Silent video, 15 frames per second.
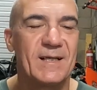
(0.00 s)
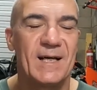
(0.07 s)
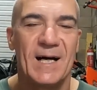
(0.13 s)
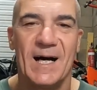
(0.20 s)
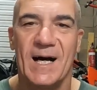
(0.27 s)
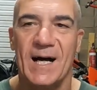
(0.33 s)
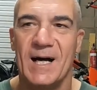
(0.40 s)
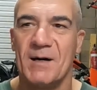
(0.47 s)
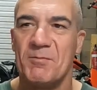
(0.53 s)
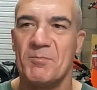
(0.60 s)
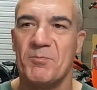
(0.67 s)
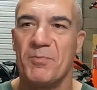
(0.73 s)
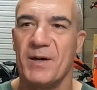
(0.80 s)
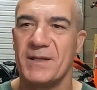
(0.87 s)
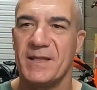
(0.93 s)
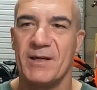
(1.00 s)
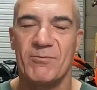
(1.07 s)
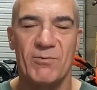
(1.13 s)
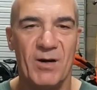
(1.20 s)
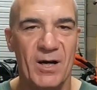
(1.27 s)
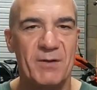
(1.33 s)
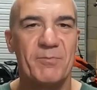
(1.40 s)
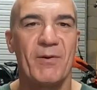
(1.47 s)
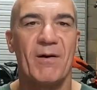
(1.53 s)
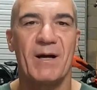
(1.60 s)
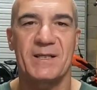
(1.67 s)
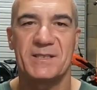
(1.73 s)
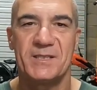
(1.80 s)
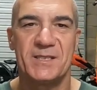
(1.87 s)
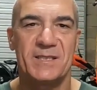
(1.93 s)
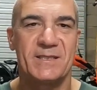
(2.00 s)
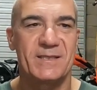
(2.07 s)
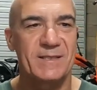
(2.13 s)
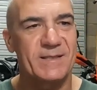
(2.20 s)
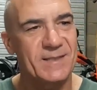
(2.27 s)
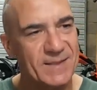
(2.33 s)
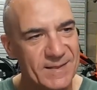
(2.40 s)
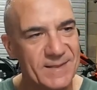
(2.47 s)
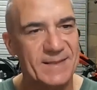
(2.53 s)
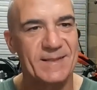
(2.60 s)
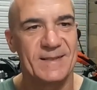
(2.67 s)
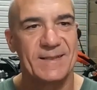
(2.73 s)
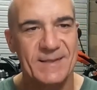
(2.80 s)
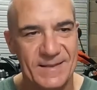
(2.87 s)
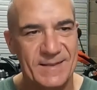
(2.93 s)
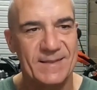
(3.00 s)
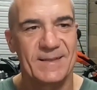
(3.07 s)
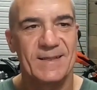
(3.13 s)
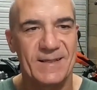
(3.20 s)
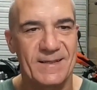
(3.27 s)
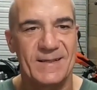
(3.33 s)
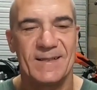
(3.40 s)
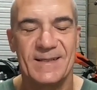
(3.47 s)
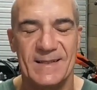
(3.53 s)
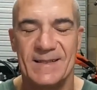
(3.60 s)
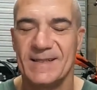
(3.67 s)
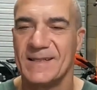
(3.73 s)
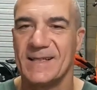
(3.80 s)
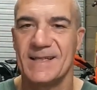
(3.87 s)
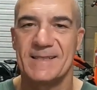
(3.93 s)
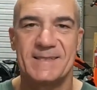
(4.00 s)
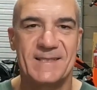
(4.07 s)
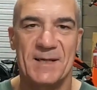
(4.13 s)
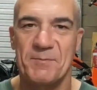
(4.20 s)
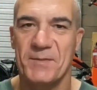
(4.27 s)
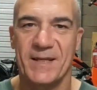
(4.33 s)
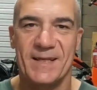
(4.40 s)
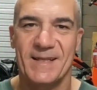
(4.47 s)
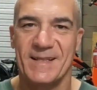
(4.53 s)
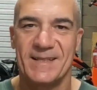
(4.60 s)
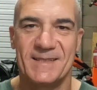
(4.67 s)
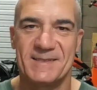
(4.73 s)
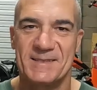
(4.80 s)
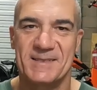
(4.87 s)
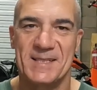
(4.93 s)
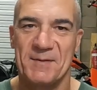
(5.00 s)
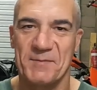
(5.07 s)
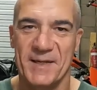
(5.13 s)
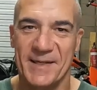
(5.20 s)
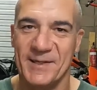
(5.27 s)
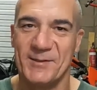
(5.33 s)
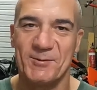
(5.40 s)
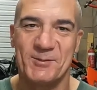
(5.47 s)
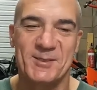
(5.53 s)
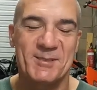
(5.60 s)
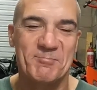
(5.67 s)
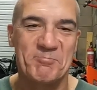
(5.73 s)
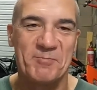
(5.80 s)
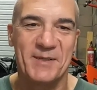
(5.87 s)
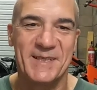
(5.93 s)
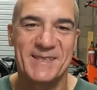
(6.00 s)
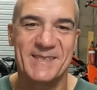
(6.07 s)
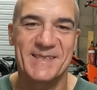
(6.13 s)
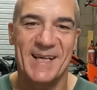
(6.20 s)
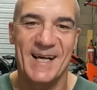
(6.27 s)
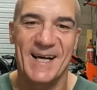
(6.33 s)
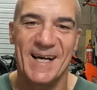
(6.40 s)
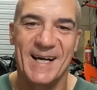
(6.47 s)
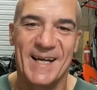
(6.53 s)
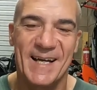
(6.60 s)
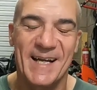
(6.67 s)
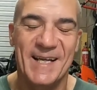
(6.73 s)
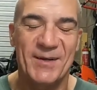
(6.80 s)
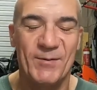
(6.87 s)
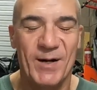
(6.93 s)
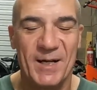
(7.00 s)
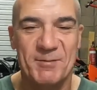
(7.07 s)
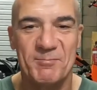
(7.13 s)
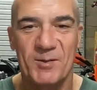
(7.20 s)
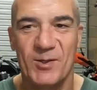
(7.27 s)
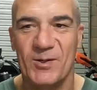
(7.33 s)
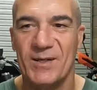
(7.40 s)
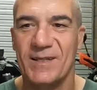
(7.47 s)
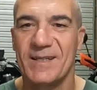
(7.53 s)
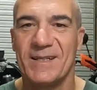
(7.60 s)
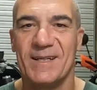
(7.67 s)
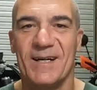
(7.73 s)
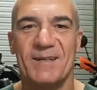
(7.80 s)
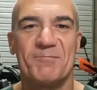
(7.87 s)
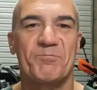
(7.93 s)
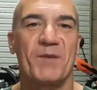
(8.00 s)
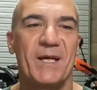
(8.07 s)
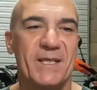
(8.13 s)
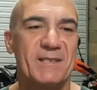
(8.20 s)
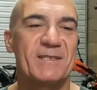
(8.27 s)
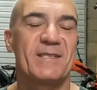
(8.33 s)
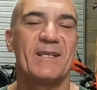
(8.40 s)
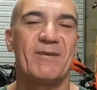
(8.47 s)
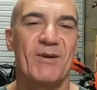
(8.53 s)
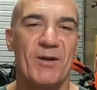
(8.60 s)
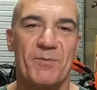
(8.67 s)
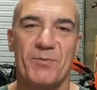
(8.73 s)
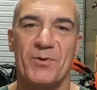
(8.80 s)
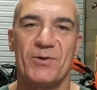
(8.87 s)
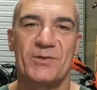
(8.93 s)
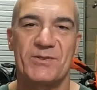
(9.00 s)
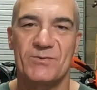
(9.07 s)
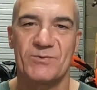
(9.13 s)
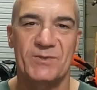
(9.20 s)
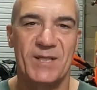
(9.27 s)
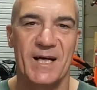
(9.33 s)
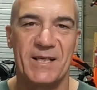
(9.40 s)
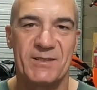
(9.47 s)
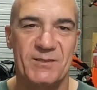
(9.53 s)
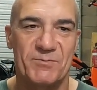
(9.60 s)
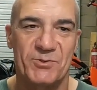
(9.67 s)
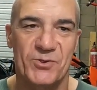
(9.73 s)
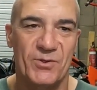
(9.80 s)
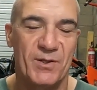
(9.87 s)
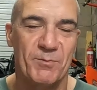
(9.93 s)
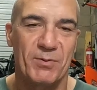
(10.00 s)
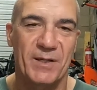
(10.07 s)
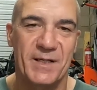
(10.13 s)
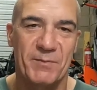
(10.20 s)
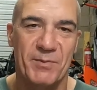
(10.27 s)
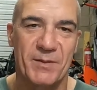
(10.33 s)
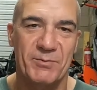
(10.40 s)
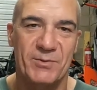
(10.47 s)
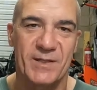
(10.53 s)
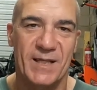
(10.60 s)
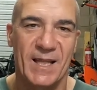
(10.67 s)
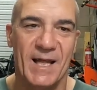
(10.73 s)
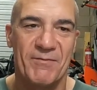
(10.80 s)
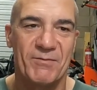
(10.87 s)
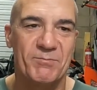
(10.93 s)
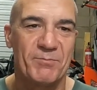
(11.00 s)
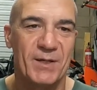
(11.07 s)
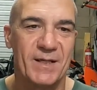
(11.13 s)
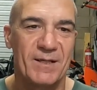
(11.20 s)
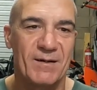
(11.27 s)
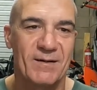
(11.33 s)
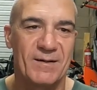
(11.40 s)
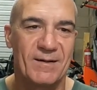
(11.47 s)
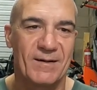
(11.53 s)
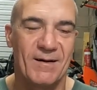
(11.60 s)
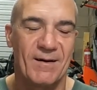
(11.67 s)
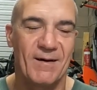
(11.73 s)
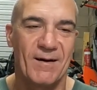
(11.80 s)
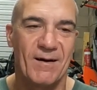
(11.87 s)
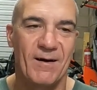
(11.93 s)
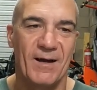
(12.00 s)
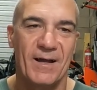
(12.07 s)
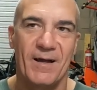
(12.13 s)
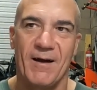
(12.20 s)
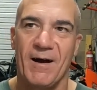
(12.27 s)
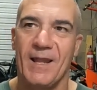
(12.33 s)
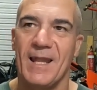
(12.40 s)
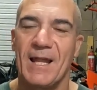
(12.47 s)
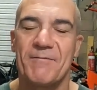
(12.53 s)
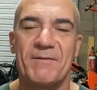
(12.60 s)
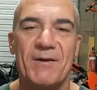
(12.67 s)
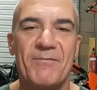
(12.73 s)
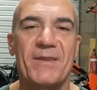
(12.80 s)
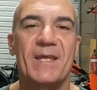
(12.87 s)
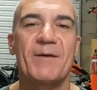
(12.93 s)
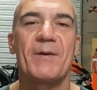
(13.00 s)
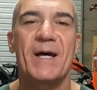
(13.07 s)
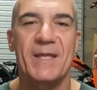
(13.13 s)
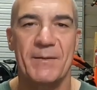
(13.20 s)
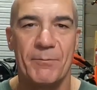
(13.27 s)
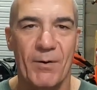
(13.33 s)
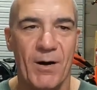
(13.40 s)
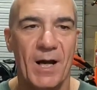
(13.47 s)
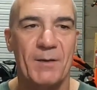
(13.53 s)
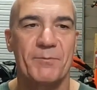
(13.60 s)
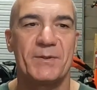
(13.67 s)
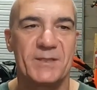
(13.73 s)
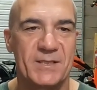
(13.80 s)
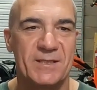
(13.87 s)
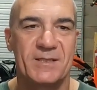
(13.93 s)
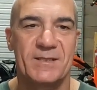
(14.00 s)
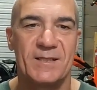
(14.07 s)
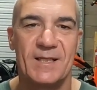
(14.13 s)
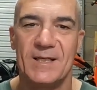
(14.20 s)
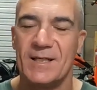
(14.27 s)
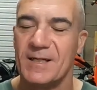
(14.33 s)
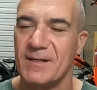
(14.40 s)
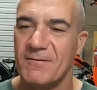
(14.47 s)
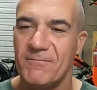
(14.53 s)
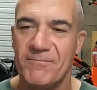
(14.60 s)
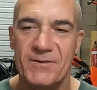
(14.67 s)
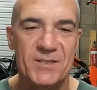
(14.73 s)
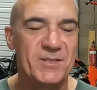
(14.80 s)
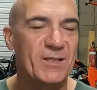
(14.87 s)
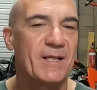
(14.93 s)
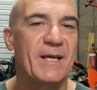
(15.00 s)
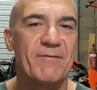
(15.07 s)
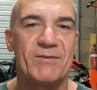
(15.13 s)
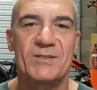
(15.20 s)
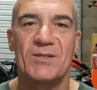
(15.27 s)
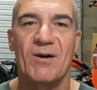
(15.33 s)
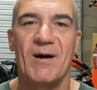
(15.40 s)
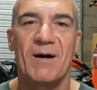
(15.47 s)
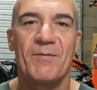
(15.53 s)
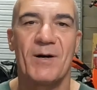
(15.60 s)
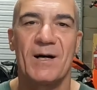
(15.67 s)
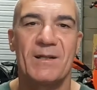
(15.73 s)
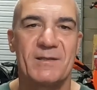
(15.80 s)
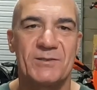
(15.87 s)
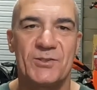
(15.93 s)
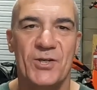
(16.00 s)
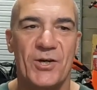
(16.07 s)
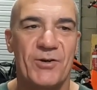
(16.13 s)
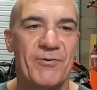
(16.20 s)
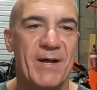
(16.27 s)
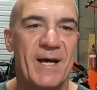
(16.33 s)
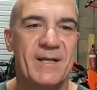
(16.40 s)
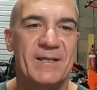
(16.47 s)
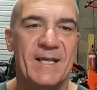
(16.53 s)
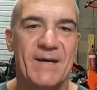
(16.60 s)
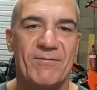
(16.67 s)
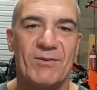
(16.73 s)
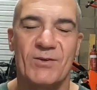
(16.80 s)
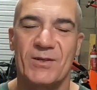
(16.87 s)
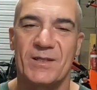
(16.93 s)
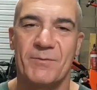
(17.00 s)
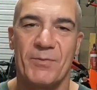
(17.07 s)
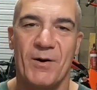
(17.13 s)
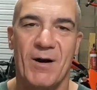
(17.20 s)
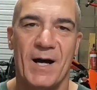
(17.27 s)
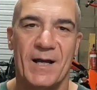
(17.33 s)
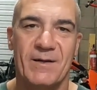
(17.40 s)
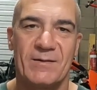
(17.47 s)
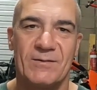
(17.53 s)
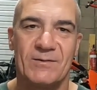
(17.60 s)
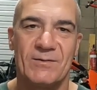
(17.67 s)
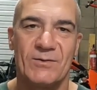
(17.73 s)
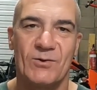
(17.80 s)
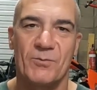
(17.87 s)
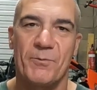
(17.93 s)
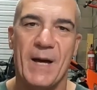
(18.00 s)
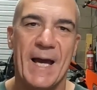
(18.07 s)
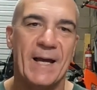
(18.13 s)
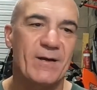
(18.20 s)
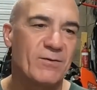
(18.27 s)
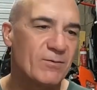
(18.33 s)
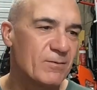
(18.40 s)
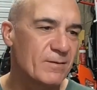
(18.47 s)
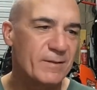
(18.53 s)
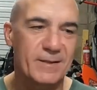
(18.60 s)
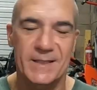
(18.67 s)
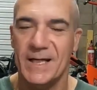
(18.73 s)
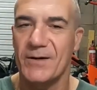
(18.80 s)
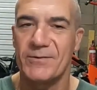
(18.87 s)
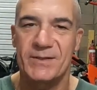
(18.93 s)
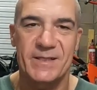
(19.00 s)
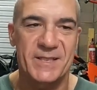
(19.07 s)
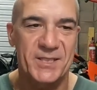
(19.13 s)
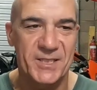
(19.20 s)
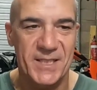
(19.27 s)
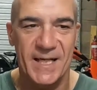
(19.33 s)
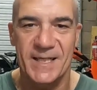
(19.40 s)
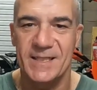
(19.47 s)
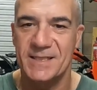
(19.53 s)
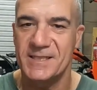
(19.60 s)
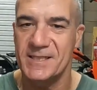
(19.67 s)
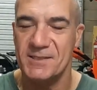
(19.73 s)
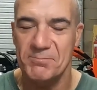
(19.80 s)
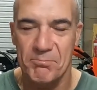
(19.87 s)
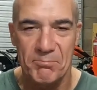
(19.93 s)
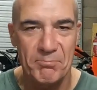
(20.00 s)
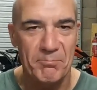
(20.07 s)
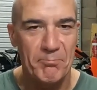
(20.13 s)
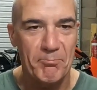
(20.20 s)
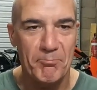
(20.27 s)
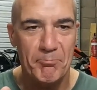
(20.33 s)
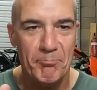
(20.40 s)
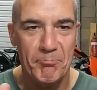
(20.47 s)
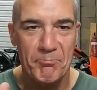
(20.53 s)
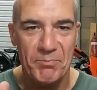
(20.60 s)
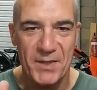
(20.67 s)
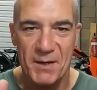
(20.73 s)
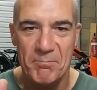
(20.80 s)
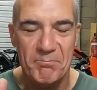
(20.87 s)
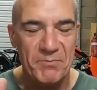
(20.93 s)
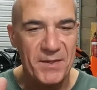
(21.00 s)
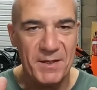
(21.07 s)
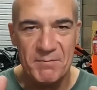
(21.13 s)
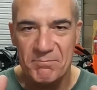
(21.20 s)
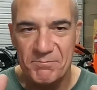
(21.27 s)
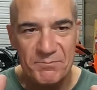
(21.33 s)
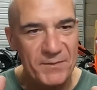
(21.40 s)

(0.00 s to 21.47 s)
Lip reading: but their road bikes just are something else. But anyway, look, you know, each to their own personal taste. I'm sure there are plenty of people that love them, but I loved everything about the bike, but just visually, every time I turn around and have a look at the bike or look back or go into the shed, it just, the